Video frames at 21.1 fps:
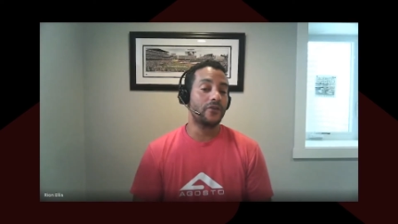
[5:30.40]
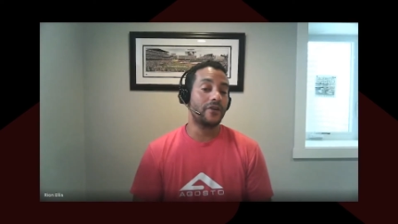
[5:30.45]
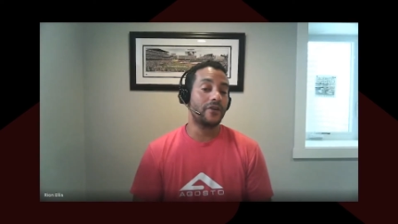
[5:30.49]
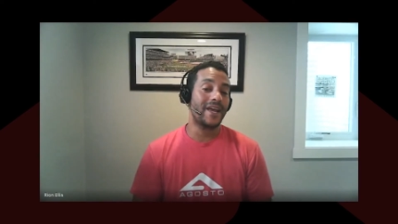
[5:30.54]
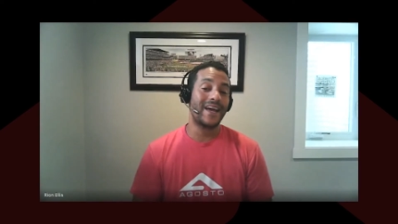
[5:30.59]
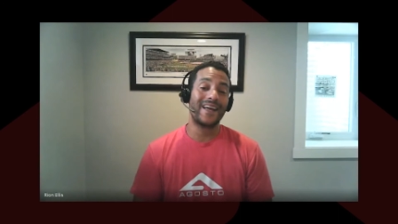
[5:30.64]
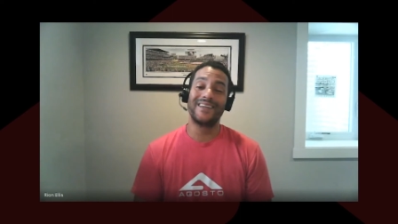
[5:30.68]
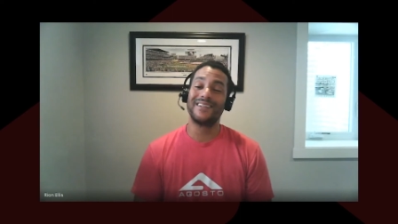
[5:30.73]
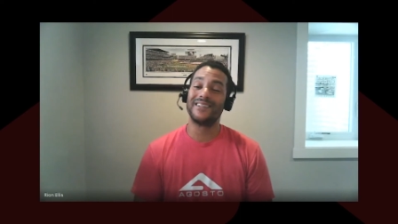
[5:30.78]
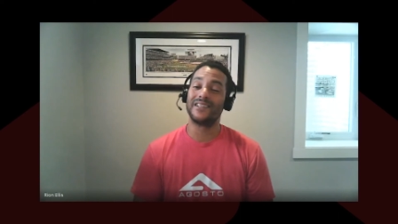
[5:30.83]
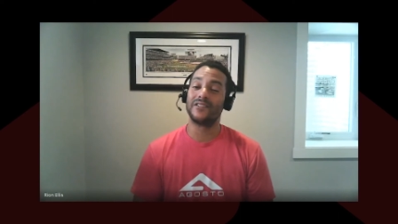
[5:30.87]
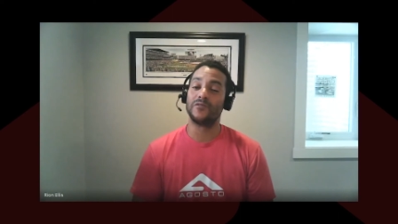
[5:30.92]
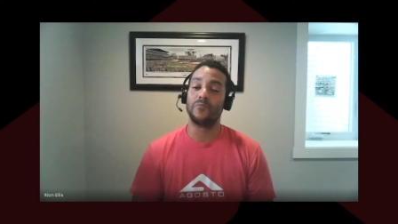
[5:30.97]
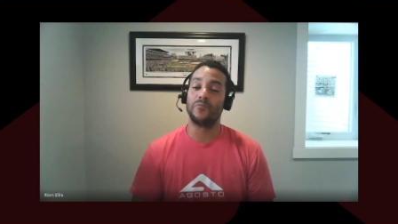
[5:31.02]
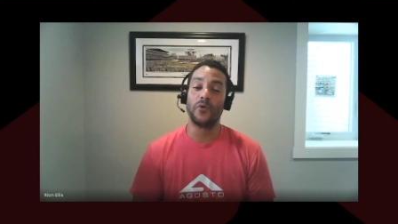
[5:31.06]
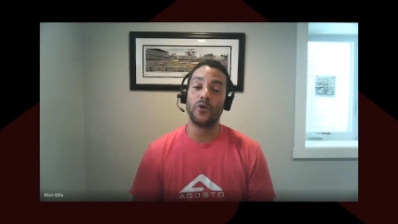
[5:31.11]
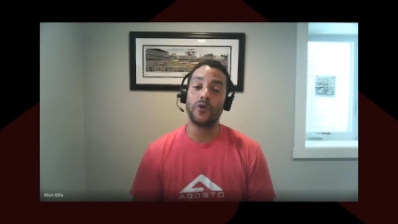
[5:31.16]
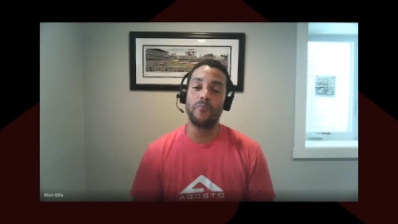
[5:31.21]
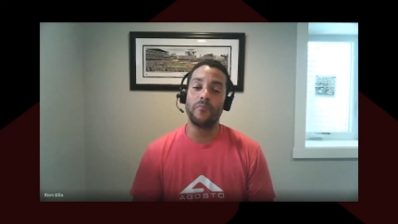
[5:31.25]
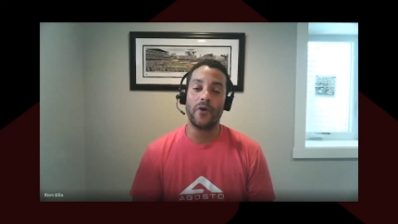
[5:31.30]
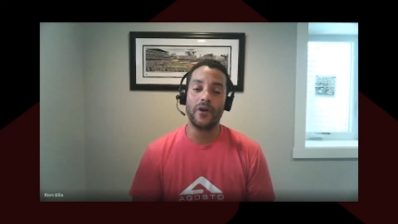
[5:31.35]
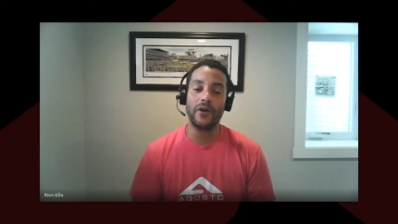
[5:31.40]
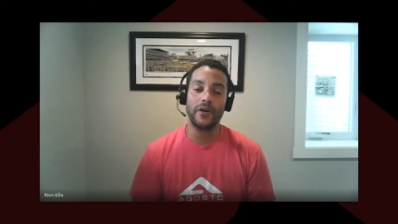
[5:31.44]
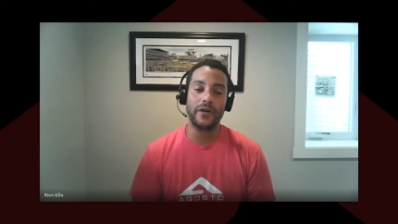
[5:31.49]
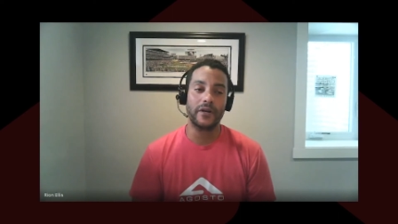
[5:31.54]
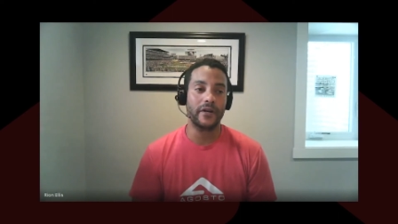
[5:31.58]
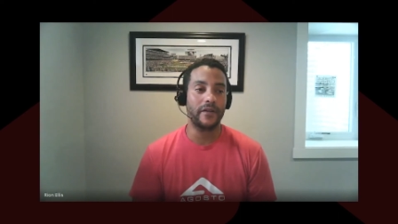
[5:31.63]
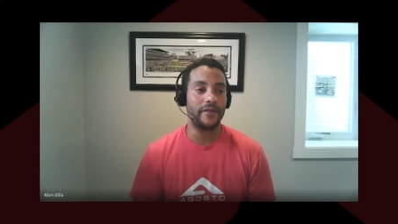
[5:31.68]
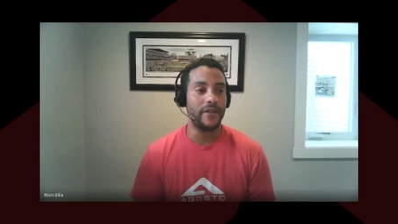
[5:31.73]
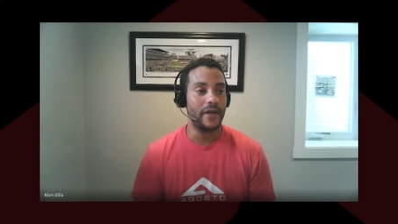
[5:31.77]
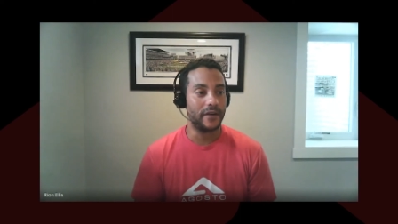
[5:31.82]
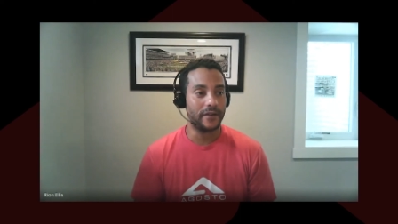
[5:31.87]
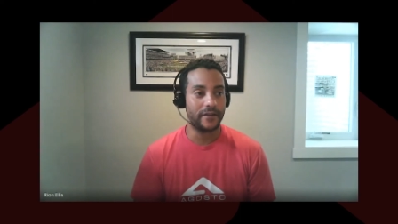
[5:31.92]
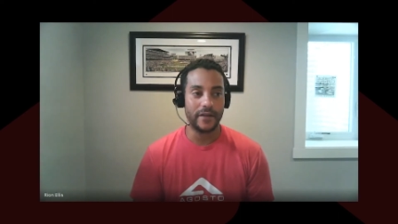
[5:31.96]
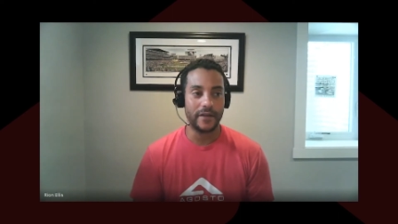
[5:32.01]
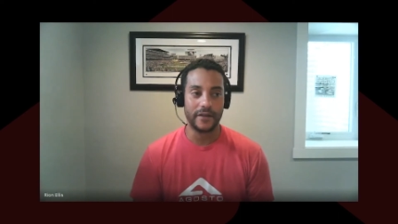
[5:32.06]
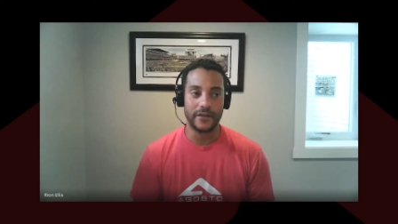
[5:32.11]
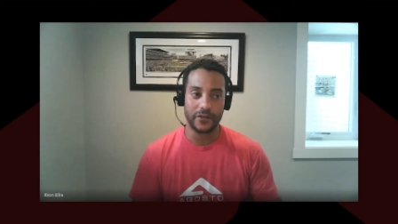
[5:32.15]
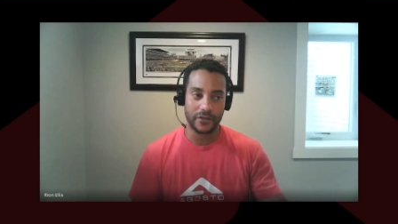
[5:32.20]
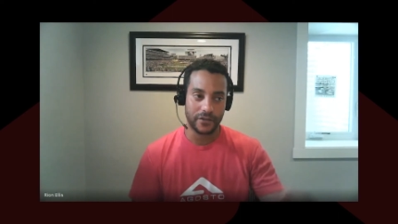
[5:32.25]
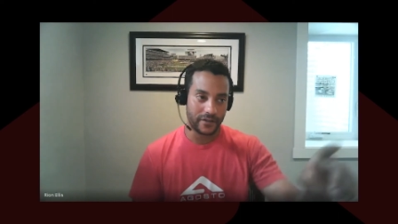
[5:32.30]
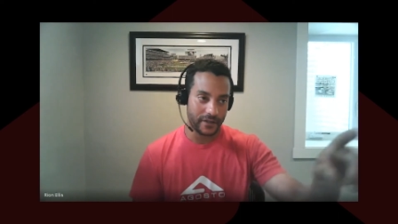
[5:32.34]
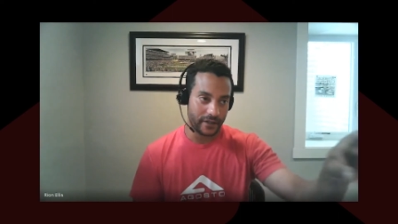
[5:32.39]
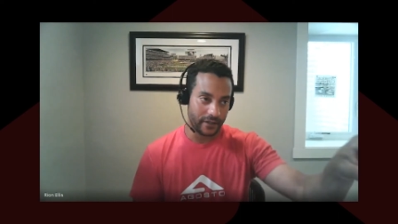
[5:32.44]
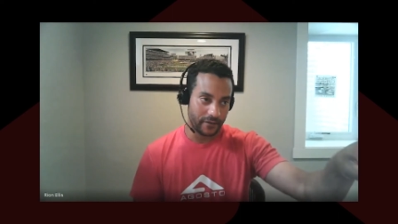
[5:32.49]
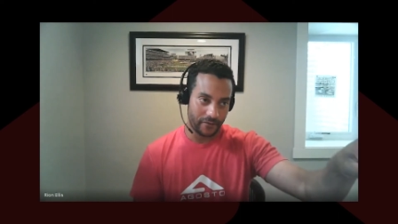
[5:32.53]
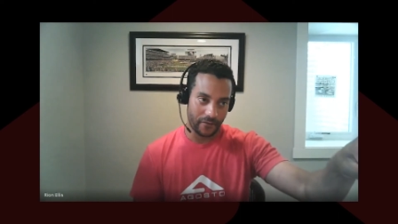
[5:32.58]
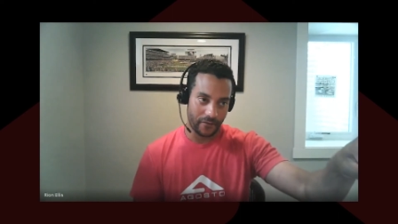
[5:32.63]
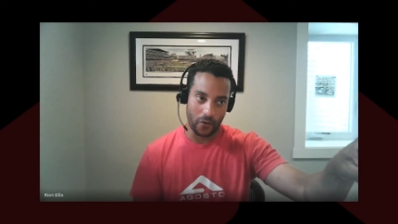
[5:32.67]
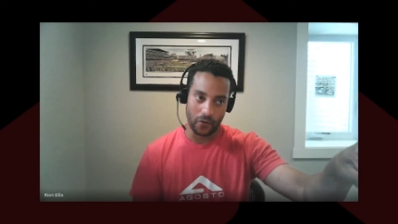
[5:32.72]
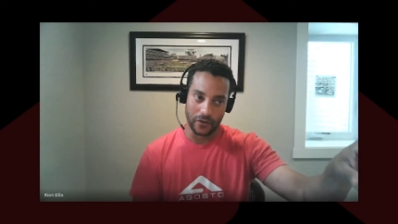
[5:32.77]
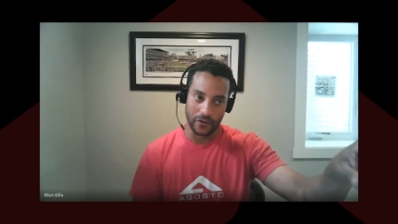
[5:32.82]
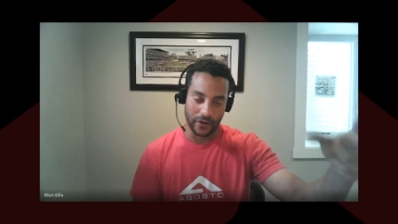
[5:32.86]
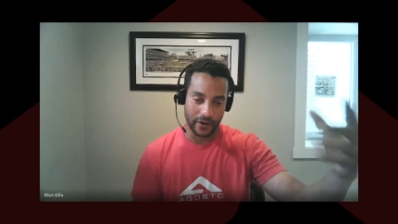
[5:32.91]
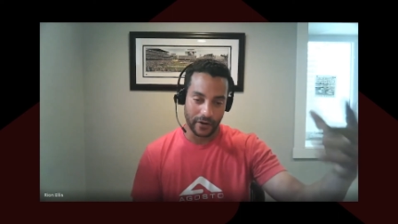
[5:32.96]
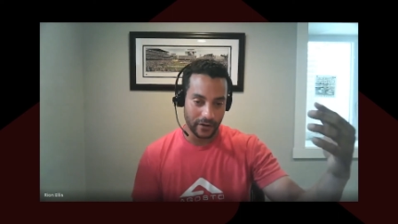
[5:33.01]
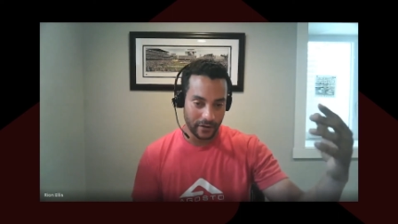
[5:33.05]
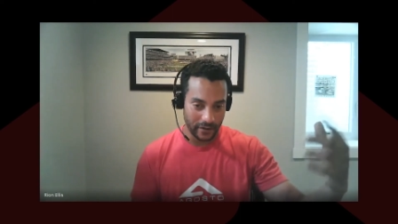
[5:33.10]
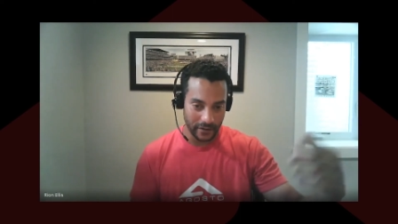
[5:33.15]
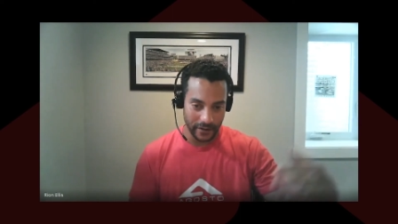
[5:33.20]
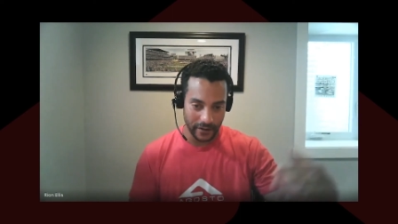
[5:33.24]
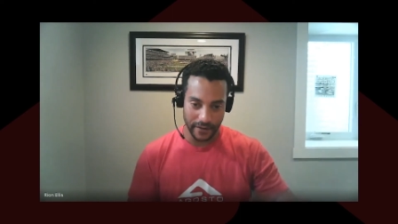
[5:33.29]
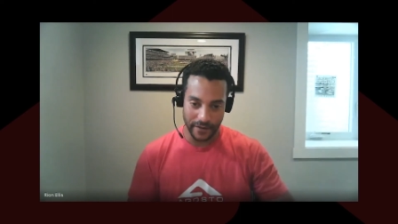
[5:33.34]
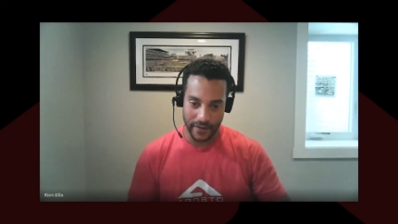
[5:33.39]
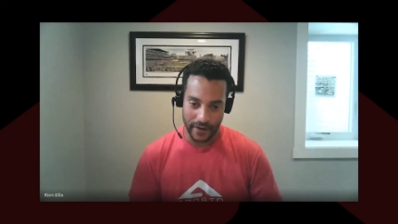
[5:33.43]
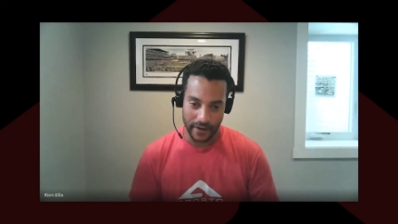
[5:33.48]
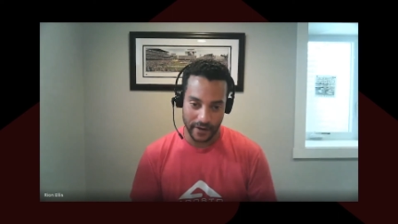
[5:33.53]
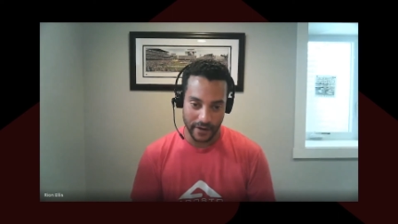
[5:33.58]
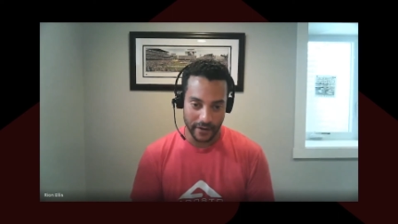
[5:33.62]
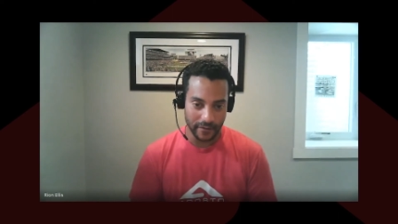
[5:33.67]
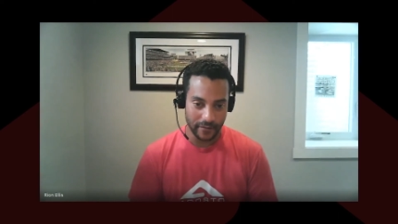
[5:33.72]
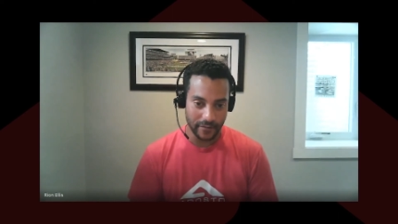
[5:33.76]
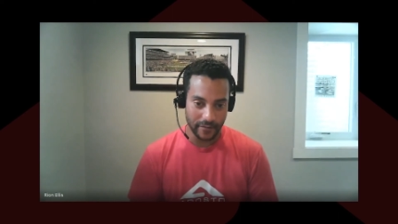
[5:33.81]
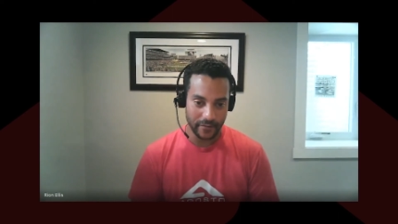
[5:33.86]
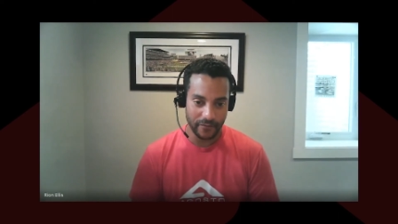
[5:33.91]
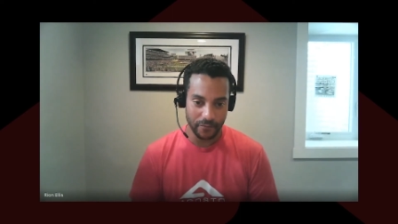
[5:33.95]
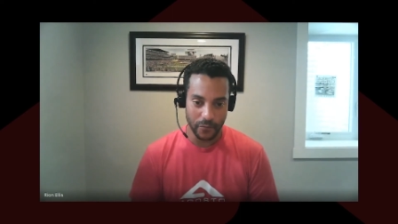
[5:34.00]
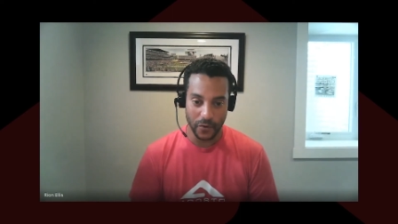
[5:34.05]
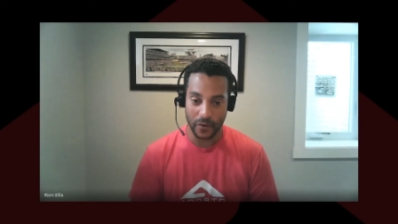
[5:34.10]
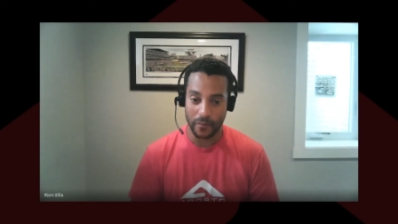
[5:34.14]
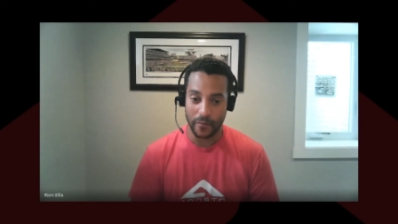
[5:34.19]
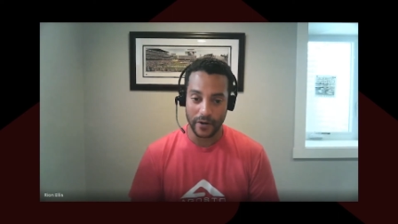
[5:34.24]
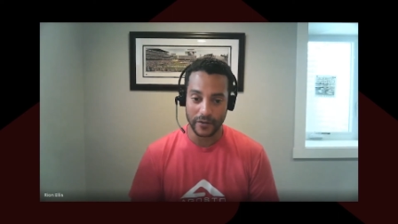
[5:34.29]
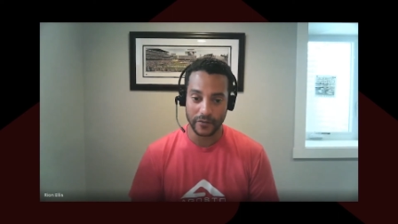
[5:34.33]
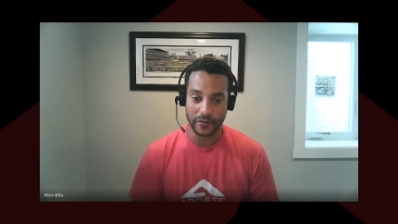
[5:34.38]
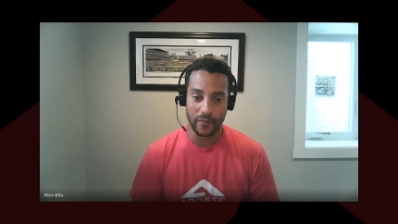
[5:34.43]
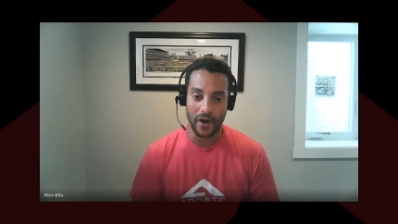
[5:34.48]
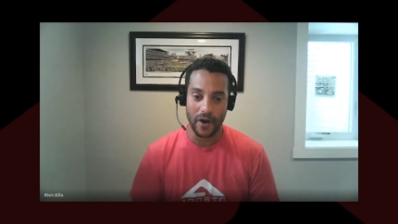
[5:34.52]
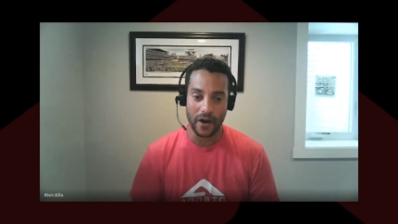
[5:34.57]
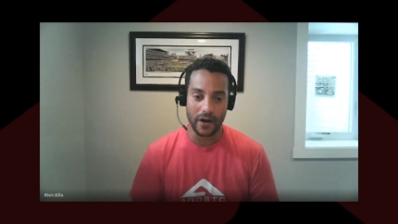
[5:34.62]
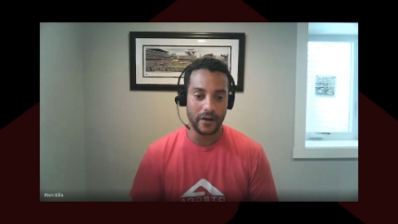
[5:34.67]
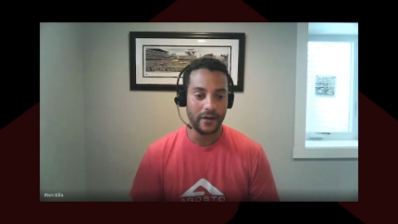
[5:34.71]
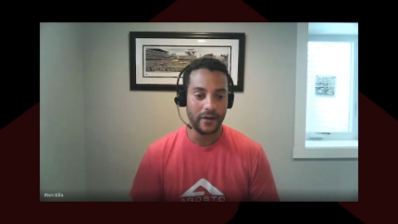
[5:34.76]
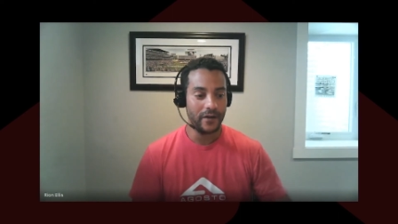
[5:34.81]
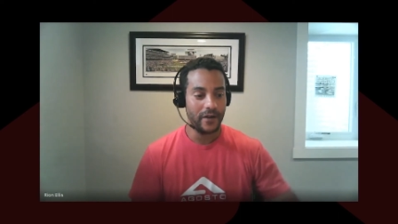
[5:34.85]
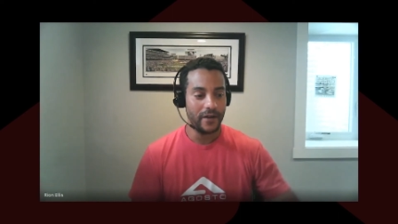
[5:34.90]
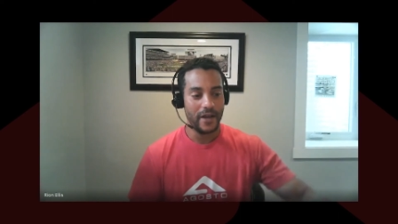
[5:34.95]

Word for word: You can add it as a bookmark, and then they just see a folder in their bookmarks bar,